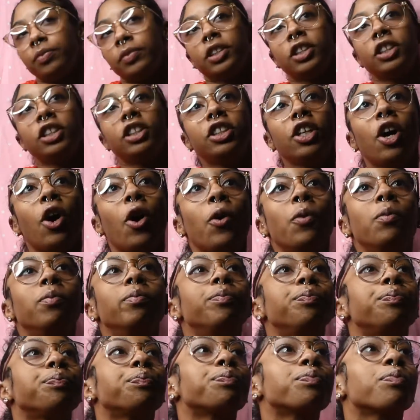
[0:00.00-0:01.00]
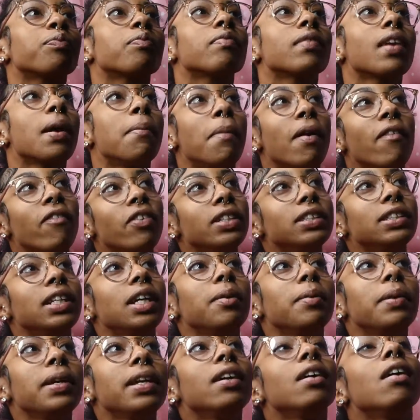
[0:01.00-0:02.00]
So, my first
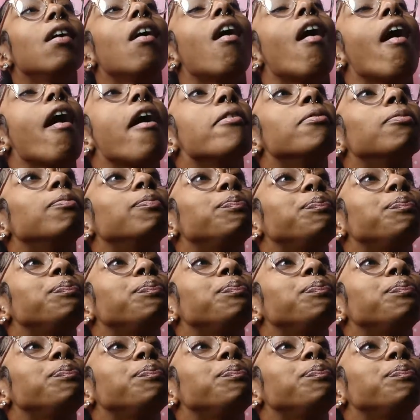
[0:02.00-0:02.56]
time getting caught,